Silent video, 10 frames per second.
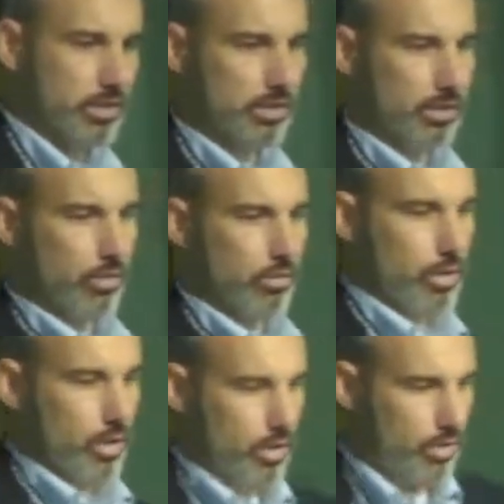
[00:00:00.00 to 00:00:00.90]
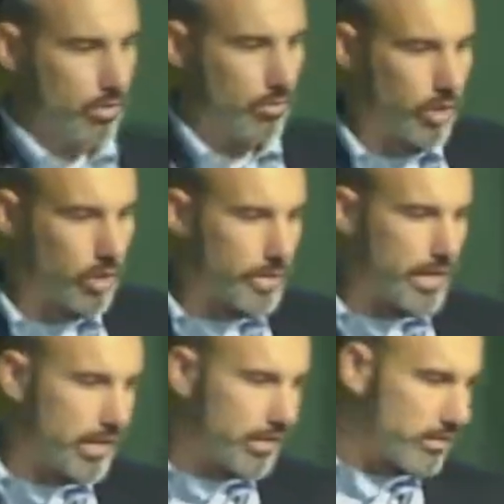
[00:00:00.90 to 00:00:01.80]
Okay, so
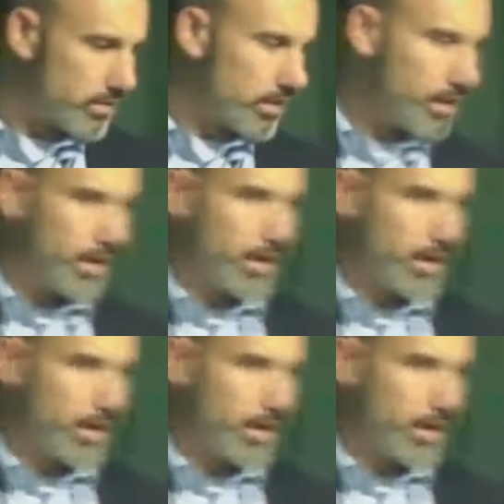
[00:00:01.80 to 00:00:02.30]
where are we